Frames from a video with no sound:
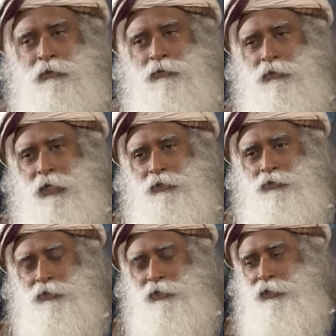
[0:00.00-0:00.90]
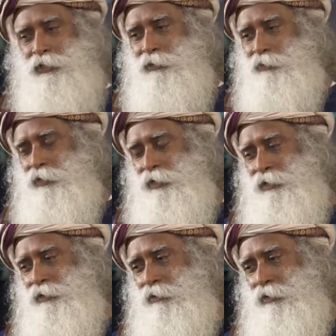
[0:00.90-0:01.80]
So naturally, he
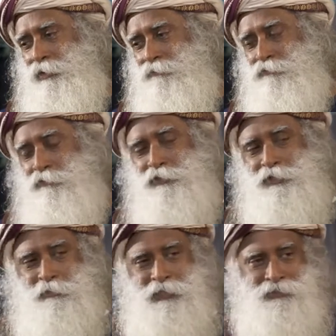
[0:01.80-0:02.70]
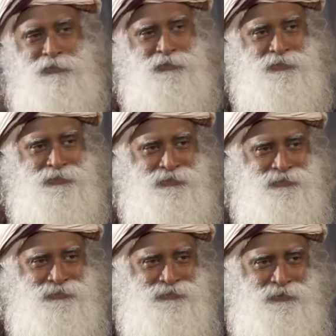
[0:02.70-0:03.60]
wanted all the four
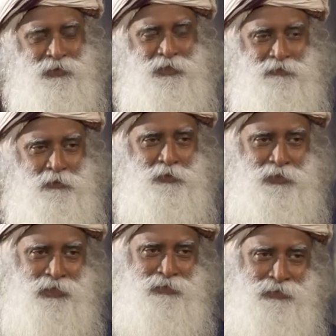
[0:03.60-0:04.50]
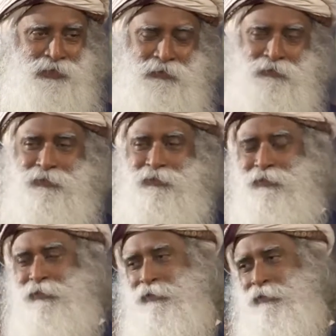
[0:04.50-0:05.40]
siblings, all his four children rather,
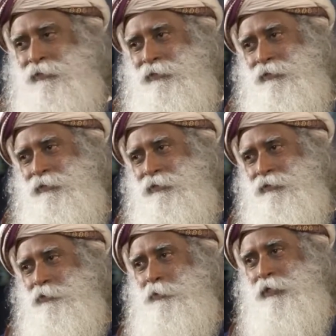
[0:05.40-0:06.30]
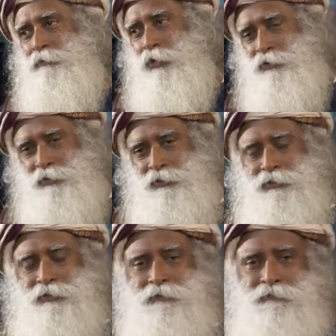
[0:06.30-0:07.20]
to become
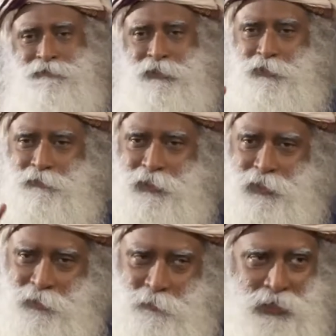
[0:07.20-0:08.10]
doctors. First one didn't